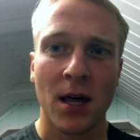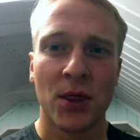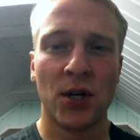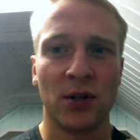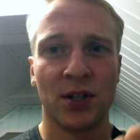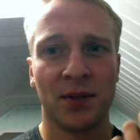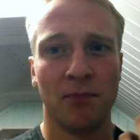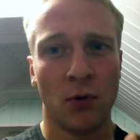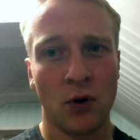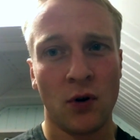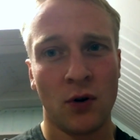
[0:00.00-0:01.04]
there's
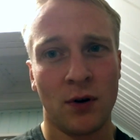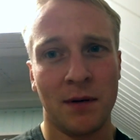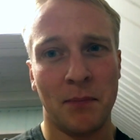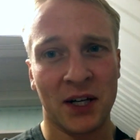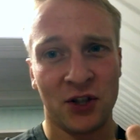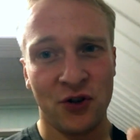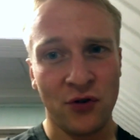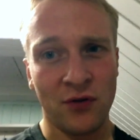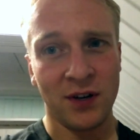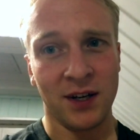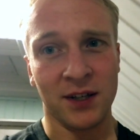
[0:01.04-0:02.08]
more
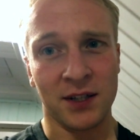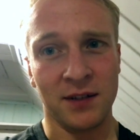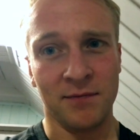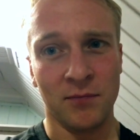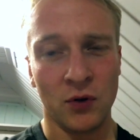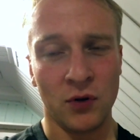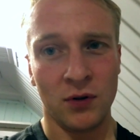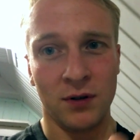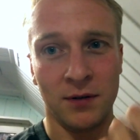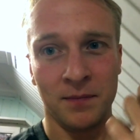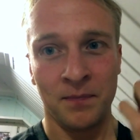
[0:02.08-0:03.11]
bacteria and
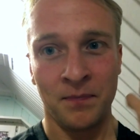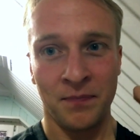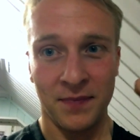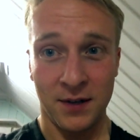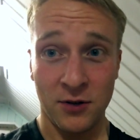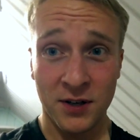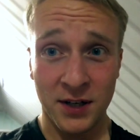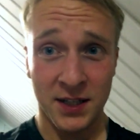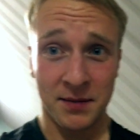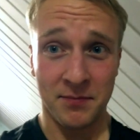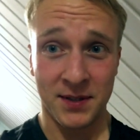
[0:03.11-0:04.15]
more
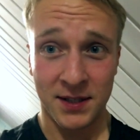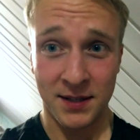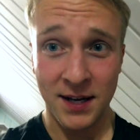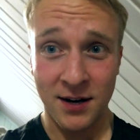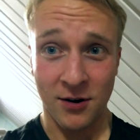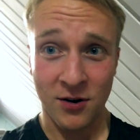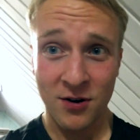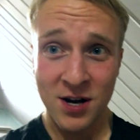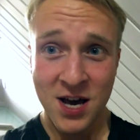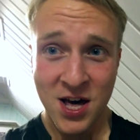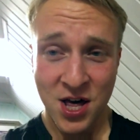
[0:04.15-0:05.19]
organisms there
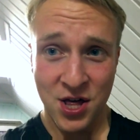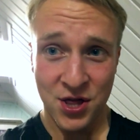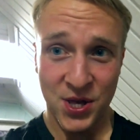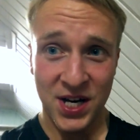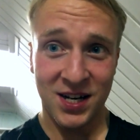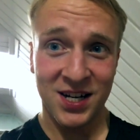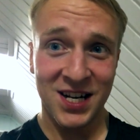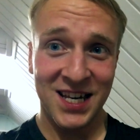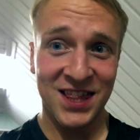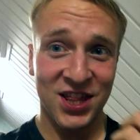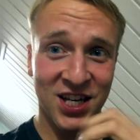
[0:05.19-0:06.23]
than
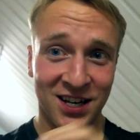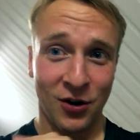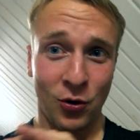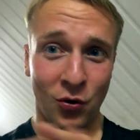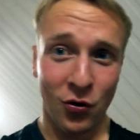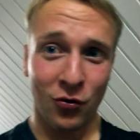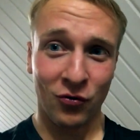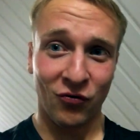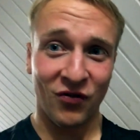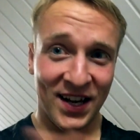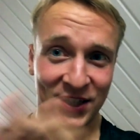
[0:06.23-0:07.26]
in the whole
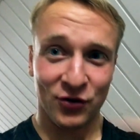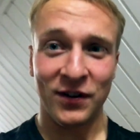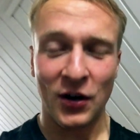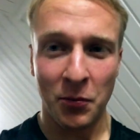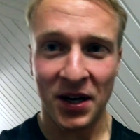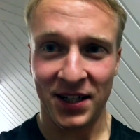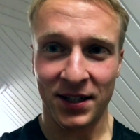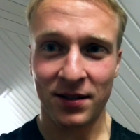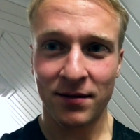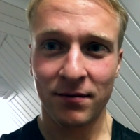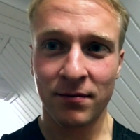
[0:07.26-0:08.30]
rest of our bodies.